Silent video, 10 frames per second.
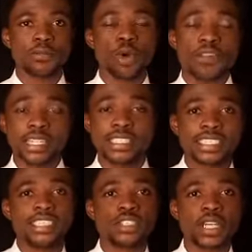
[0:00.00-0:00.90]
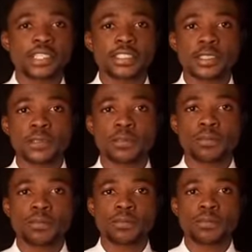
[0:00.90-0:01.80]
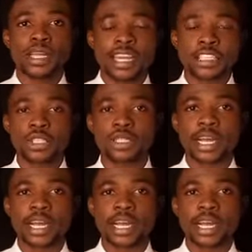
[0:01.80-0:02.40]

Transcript: over the years, Nigeria's election